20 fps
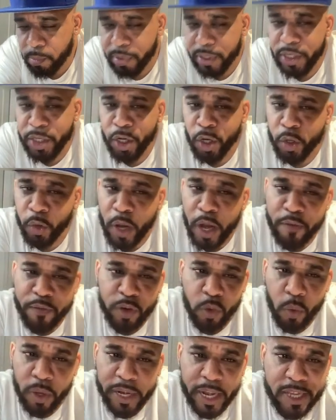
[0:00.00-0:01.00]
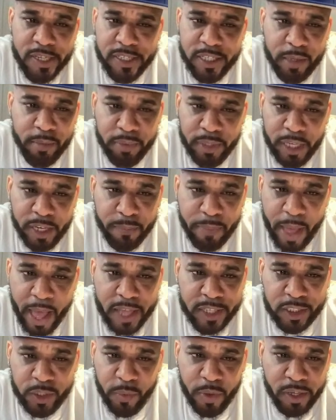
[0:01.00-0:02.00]
You don't know everyone that's sibling
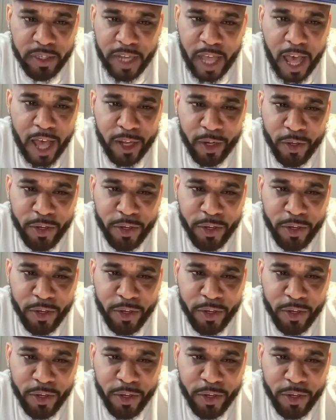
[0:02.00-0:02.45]
passed away or not.